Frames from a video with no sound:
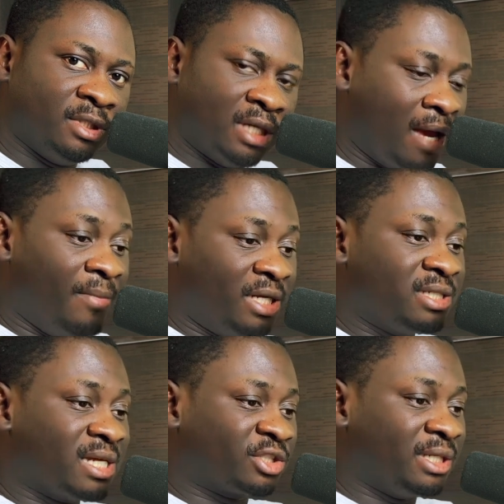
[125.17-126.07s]
Embeddings
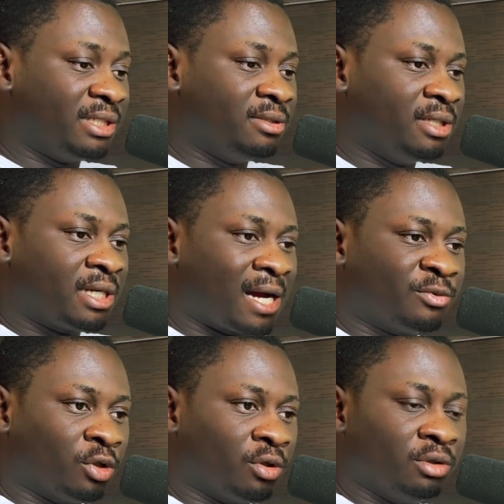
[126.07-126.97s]
actually
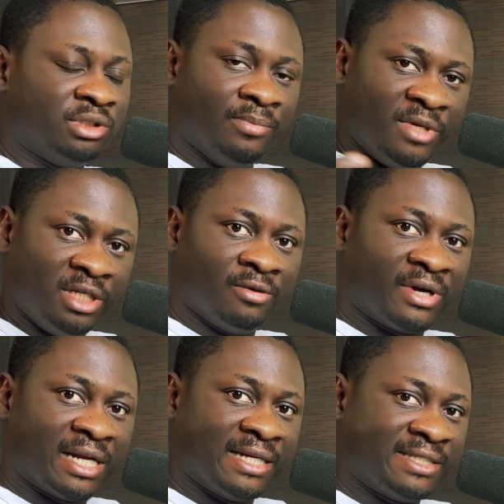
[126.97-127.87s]
capture the meaning of
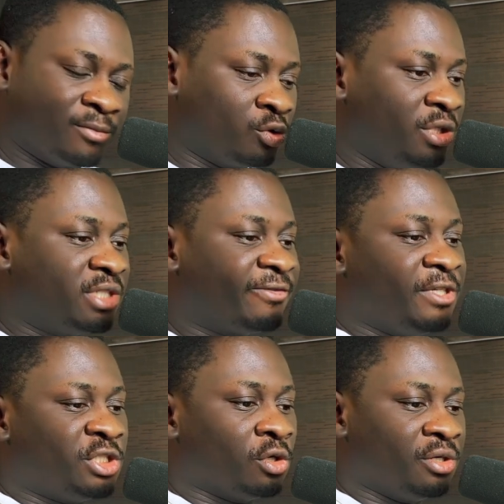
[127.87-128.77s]
an item. So each
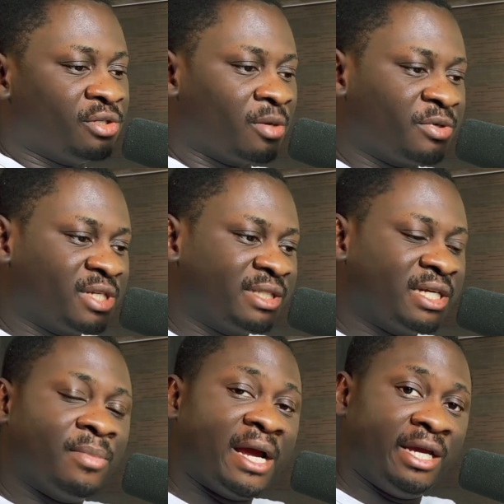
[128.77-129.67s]
feature is
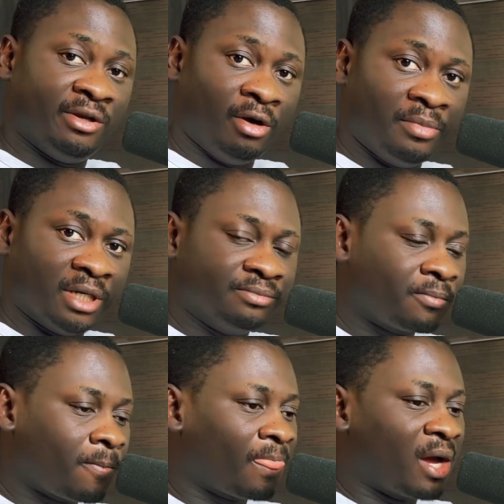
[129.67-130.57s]
represented by a number
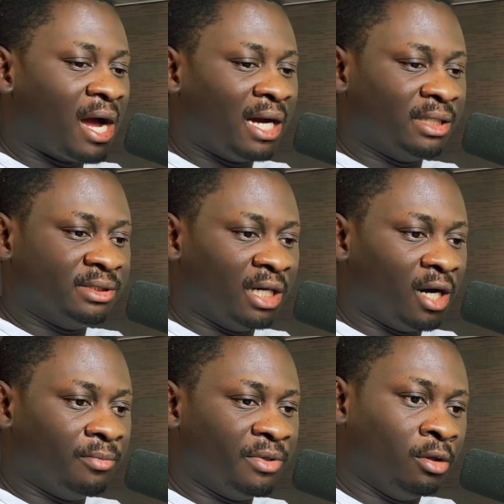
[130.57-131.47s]
and
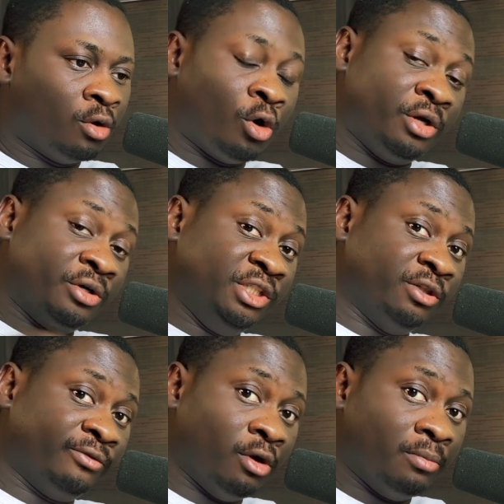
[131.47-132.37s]
or a range
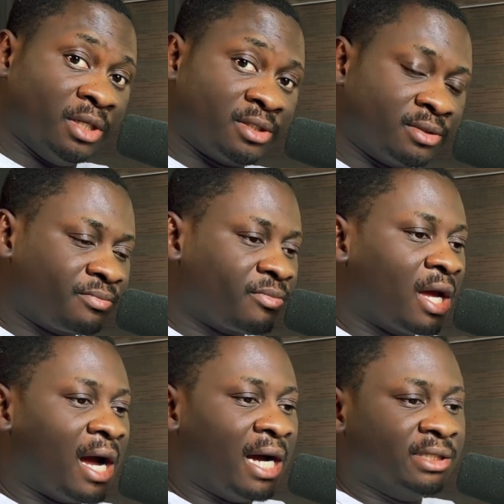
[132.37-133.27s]
of numbers.
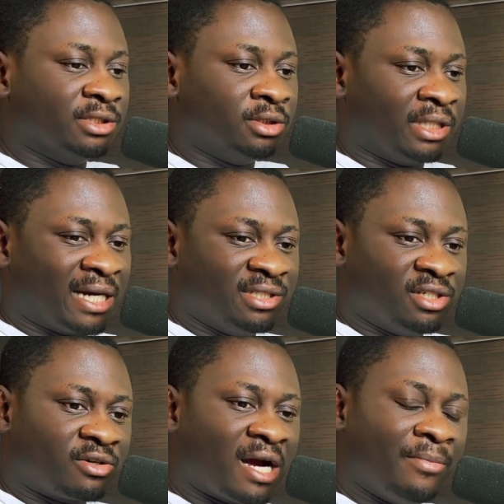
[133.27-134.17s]
And they can
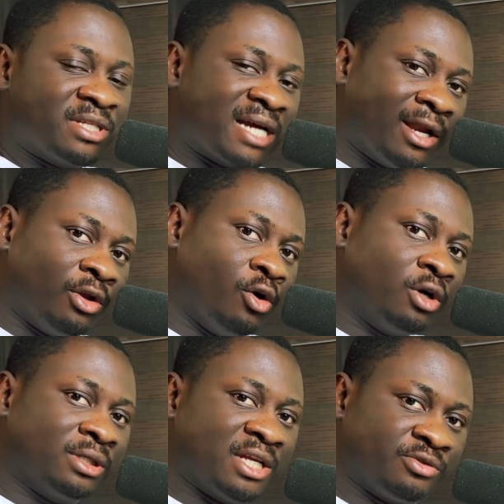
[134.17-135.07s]
describe it along
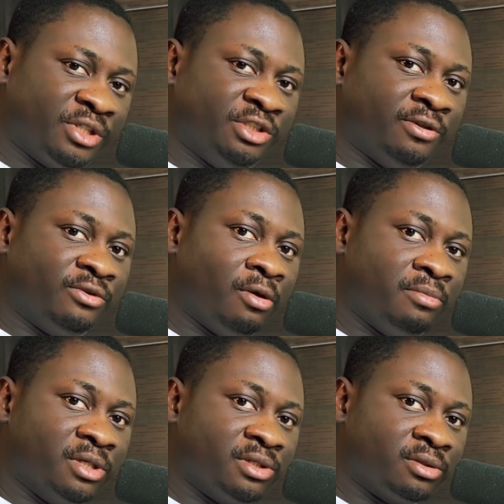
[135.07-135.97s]
that range of
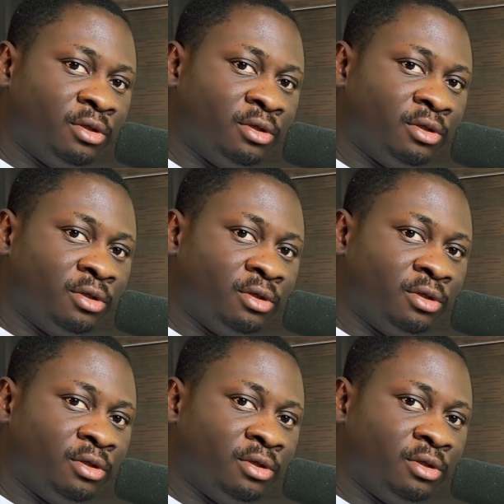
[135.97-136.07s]
numbers.